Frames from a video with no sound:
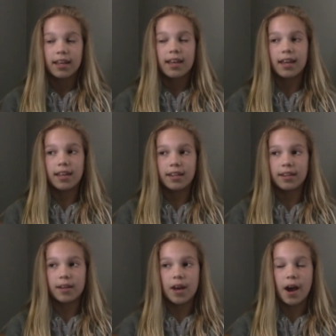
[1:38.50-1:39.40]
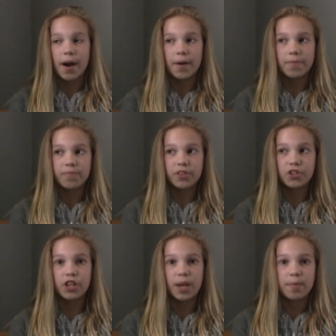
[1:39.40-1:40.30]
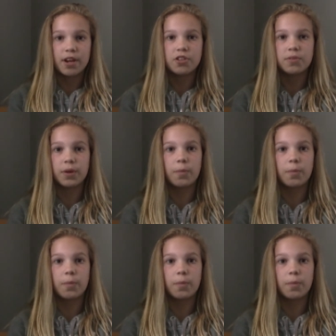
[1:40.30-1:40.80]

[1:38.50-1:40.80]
And um, she came in and she's like,